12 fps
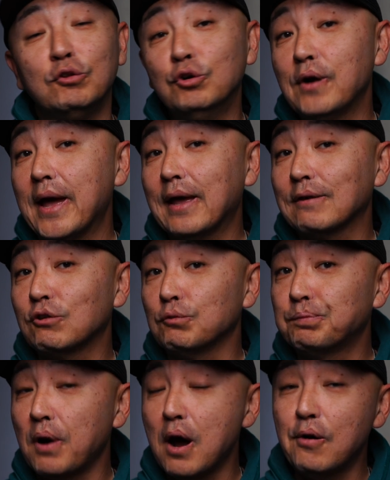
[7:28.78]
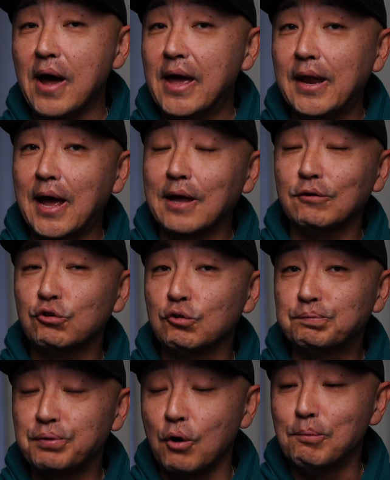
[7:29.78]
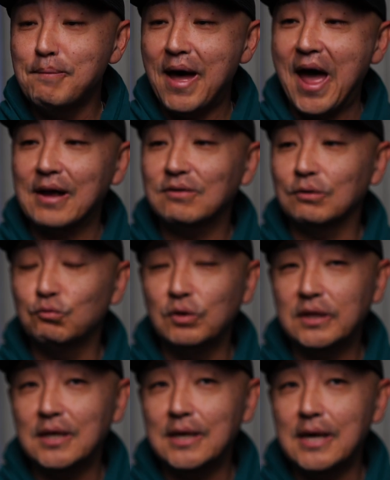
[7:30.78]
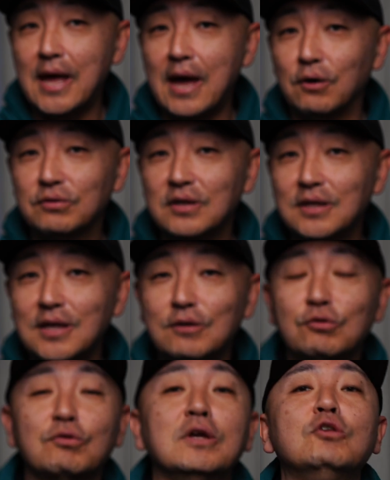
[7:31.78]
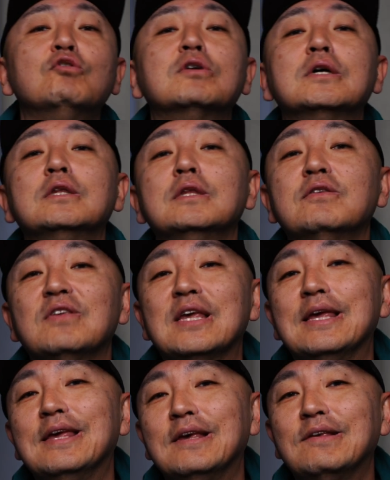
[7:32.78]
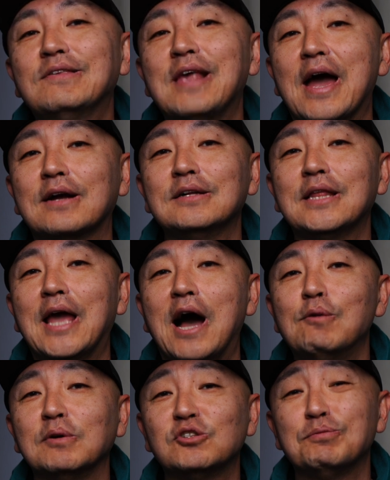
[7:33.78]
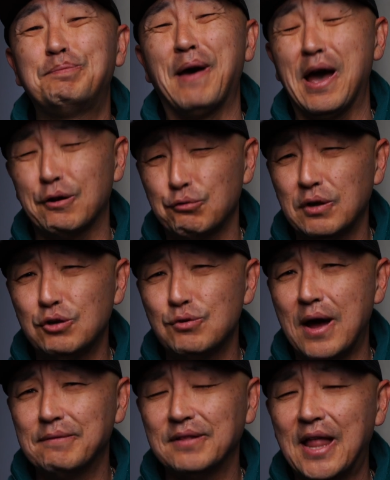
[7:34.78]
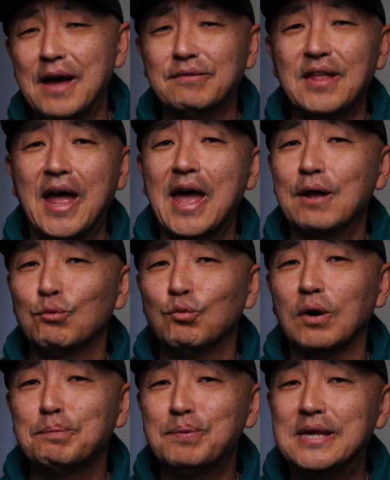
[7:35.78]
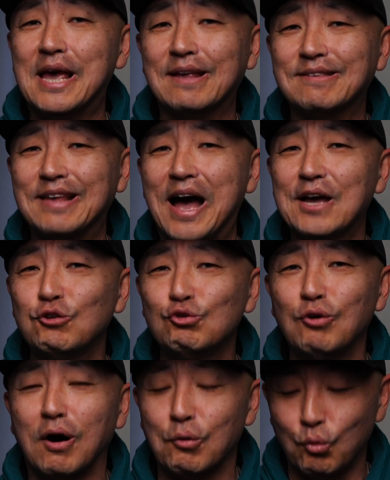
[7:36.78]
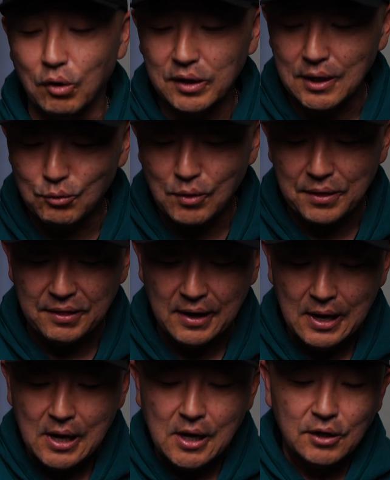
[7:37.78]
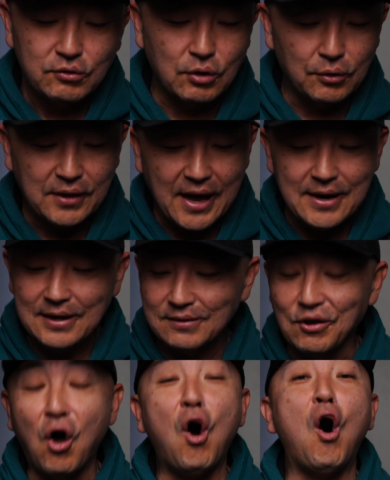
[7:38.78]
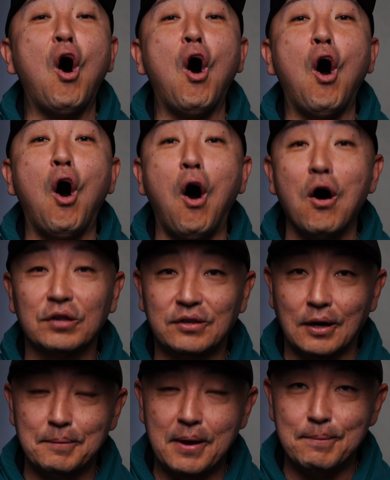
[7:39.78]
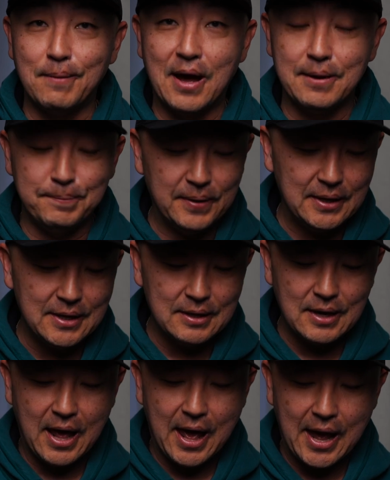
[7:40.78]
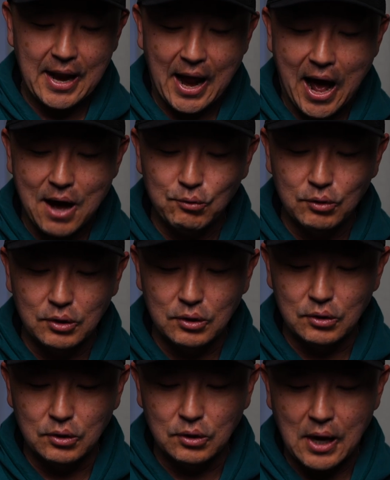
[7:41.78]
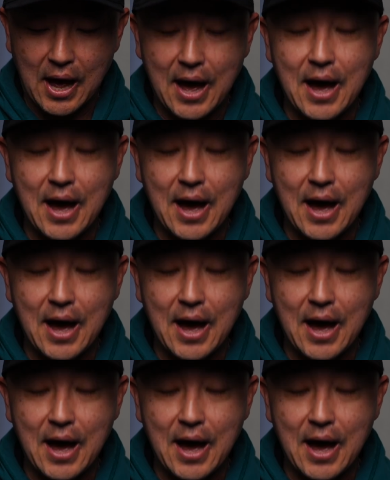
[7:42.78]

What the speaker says: new AS2 Pro and AS2 Pro Max with the LCD screen, you can see exactly how much battery you have left and what PSI you are working with. So that is awesome in my opinion, and I will